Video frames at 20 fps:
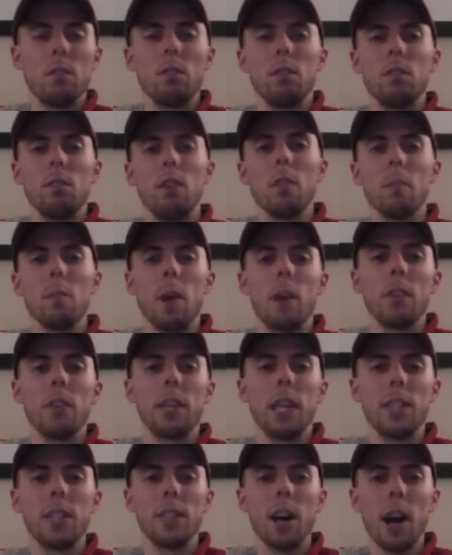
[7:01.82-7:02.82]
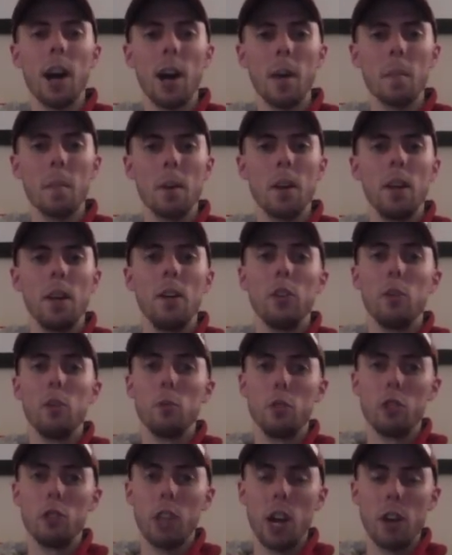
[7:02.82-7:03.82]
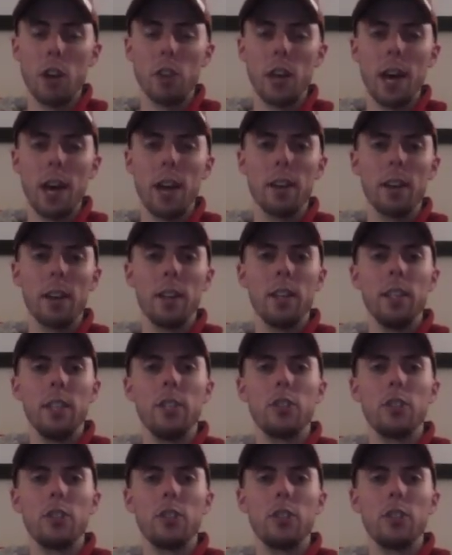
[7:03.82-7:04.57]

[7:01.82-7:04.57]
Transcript: on the mount at that time, you share that,